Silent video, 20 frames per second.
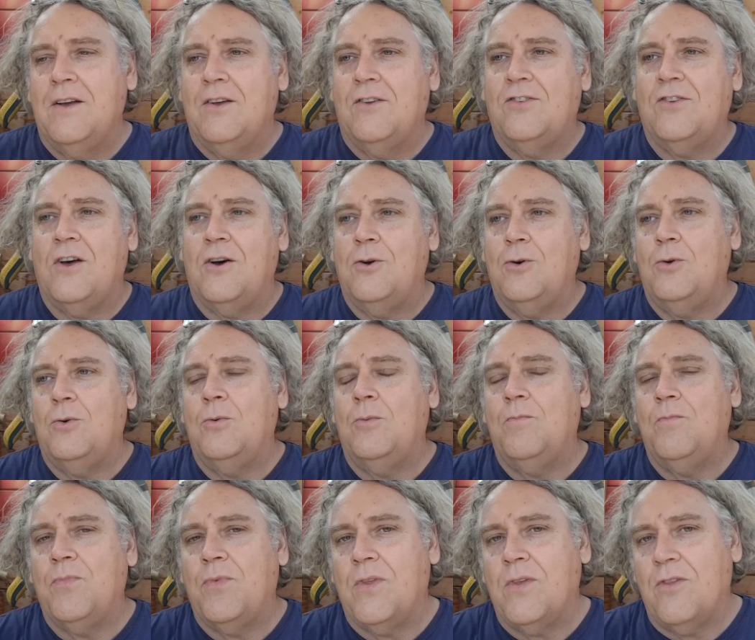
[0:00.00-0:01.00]
So
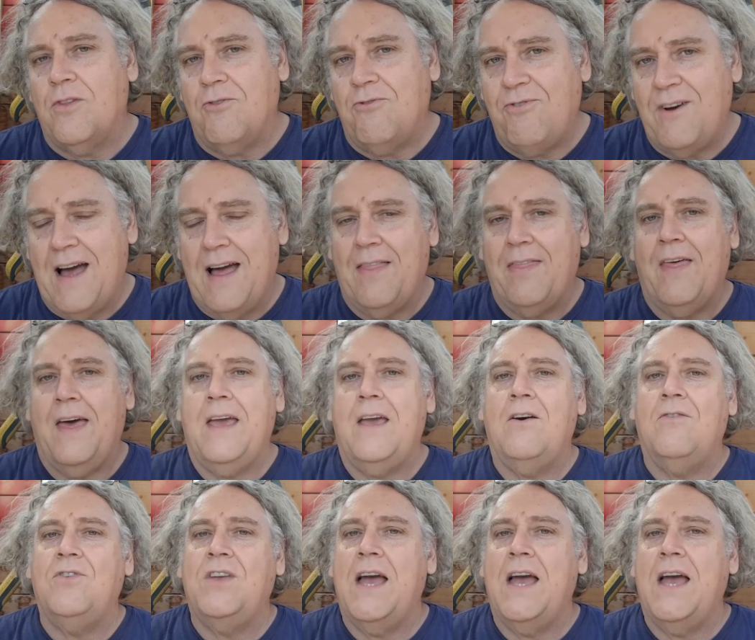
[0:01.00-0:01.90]
the fact they have